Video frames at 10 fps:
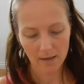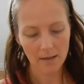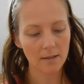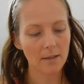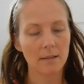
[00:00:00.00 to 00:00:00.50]

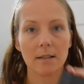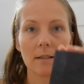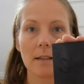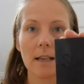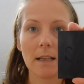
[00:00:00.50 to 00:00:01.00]
This is the
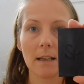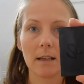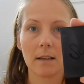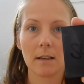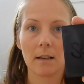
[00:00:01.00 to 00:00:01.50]

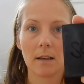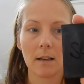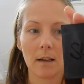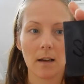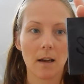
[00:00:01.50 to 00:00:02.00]
Sleek
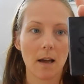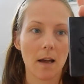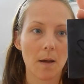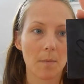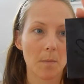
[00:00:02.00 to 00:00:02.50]

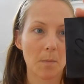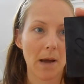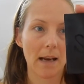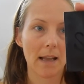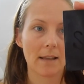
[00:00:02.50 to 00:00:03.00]

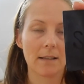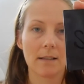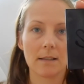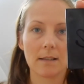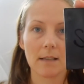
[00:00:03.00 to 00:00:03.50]
palette. This
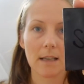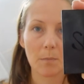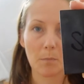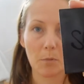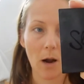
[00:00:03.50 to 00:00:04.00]
is the Sleek
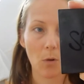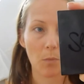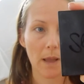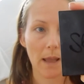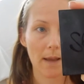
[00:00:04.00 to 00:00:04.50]
Brow
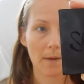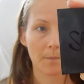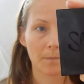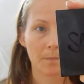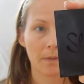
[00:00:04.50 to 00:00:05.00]
Kit.
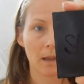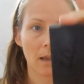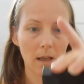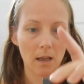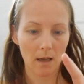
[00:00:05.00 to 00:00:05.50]

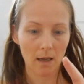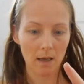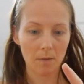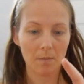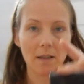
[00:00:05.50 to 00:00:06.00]

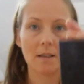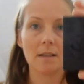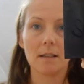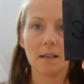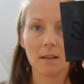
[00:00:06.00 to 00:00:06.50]
And
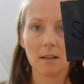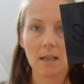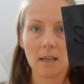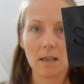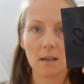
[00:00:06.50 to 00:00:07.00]
this is in
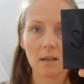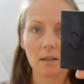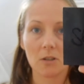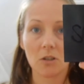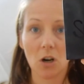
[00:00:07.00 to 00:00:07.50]
the
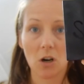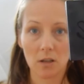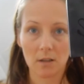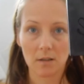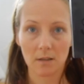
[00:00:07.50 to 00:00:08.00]

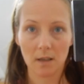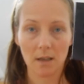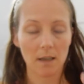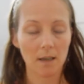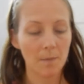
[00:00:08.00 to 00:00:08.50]
dark
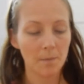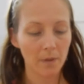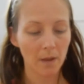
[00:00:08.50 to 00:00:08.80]
colour.